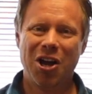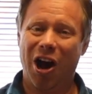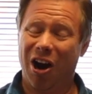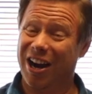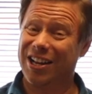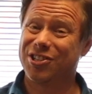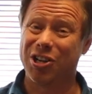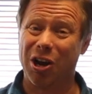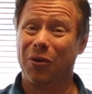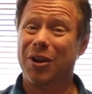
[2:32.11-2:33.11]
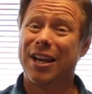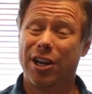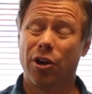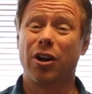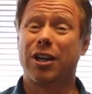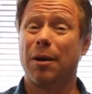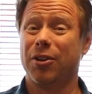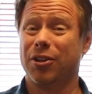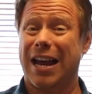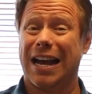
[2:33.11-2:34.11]
All right, so here are a
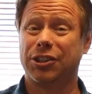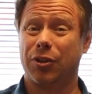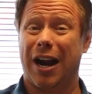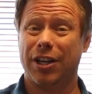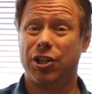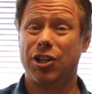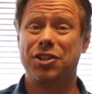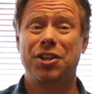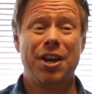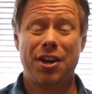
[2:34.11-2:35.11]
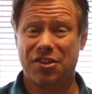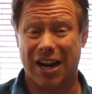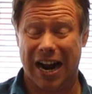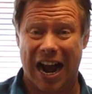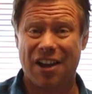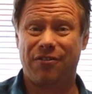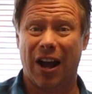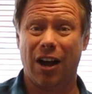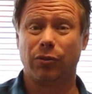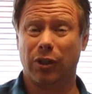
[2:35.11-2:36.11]
couple of the tax strategies that I
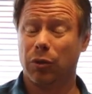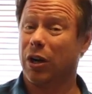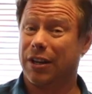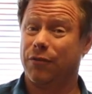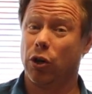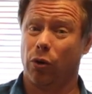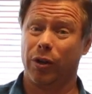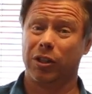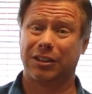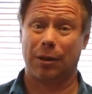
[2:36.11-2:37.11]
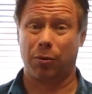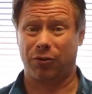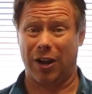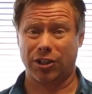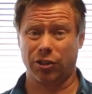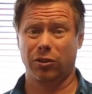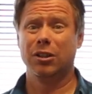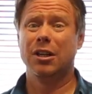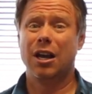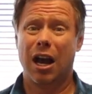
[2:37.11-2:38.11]
found really work. If you're a real estate
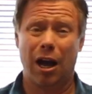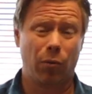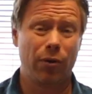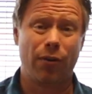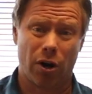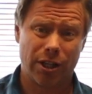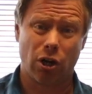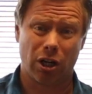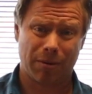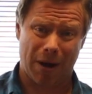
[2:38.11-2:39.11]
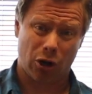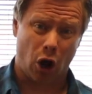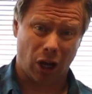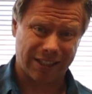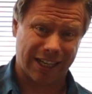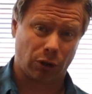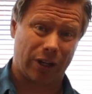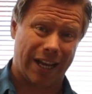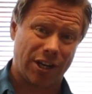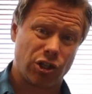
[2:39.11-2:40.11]
professional, we've already talked about cost
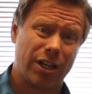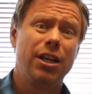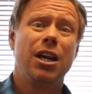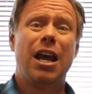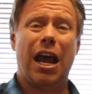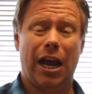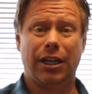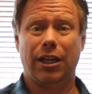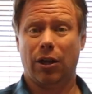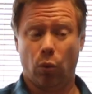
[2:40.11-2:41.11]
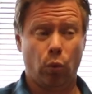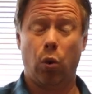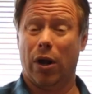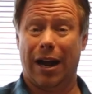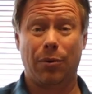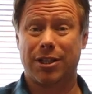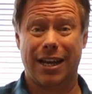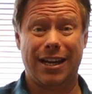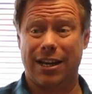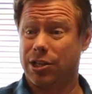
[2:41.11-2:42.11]
segregation, and what I would
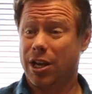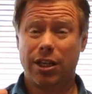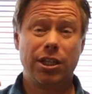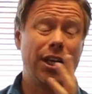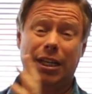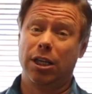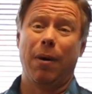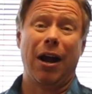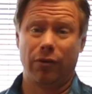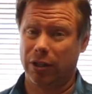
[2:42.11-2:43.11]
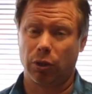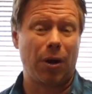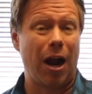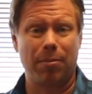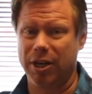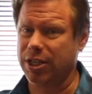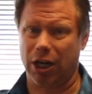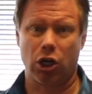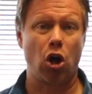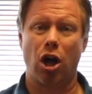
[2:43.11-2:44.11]
say is you need to buy rental properties
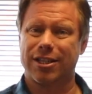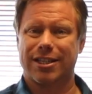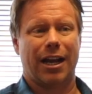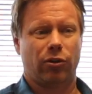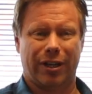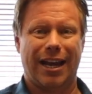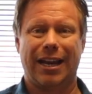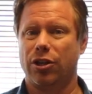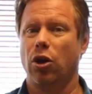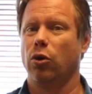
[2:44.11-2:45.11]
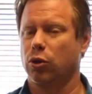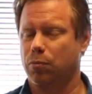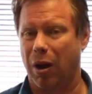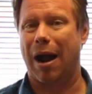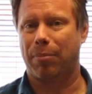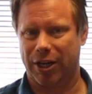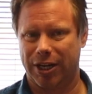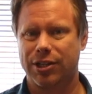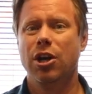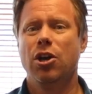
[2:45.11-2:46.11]
and cost segregate those
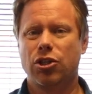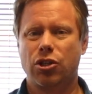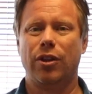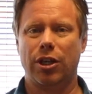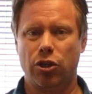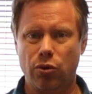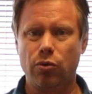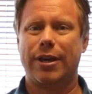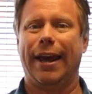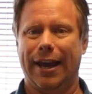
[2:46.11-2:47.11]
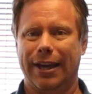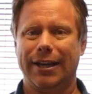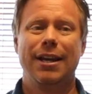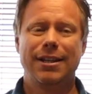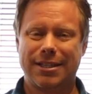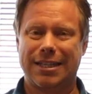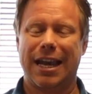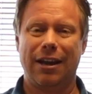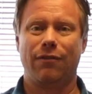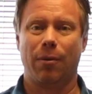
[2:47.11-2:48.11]
properties so that you can
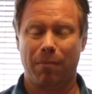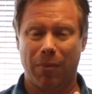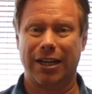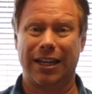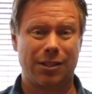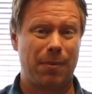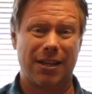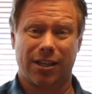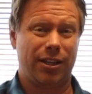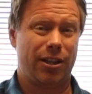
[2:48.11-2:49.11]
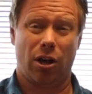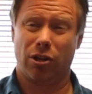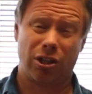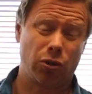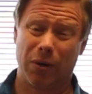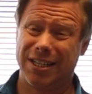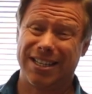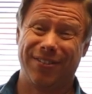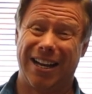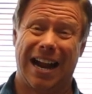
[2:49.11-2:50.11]
save the money. It's basically the
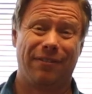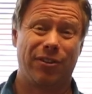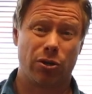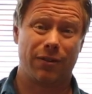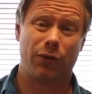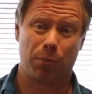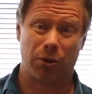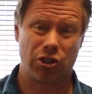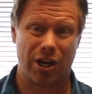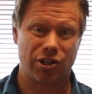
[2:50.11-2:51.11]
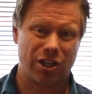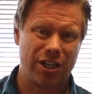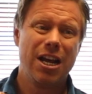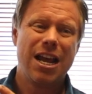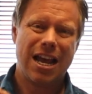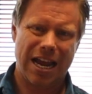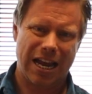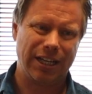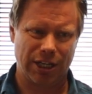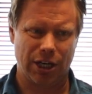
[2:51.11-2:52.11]
27 and a half years of depreciation
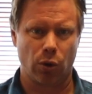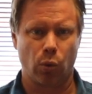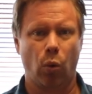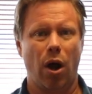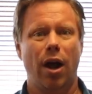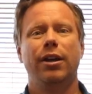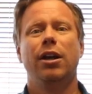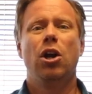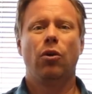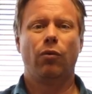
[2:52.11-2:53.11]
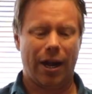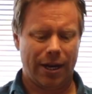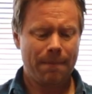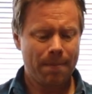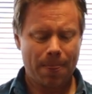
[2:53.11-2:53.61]
in year one, right?